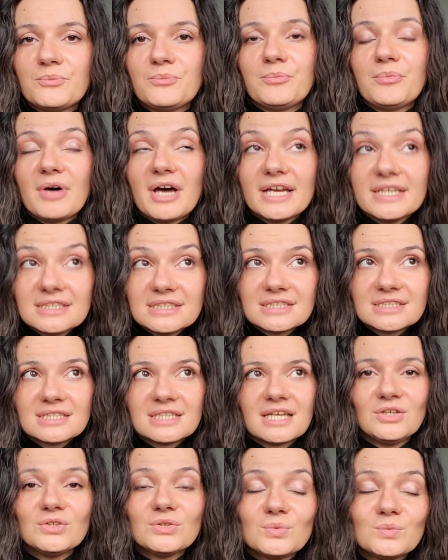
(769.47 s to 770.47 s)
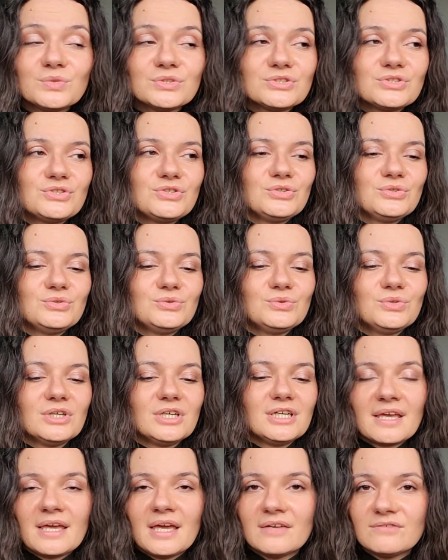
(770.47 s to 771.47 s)
but you don't want to
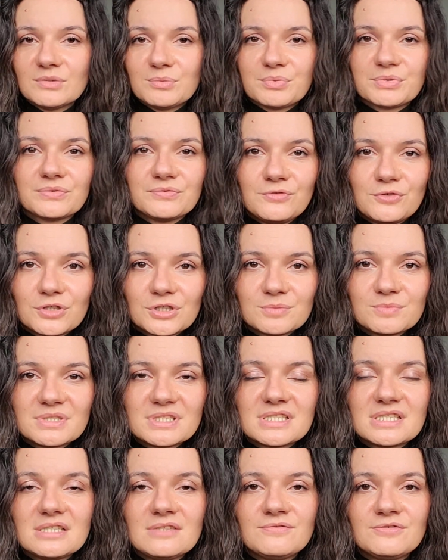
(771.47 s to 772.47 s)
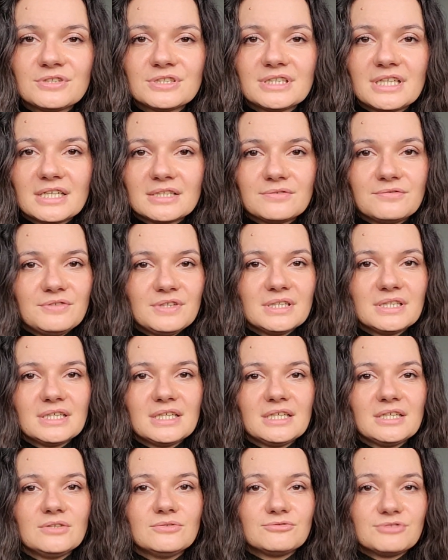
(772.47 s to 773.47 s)
have a performance if you're not
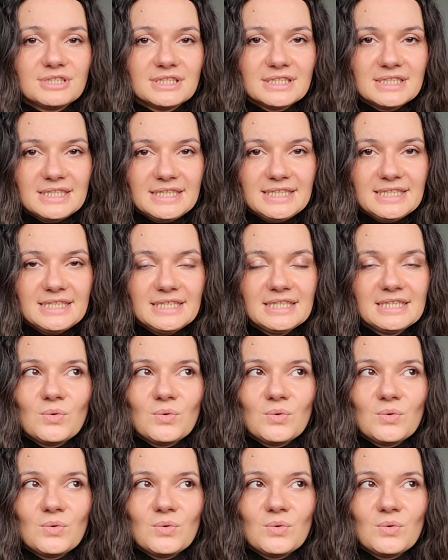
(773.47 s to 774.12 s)
feeling really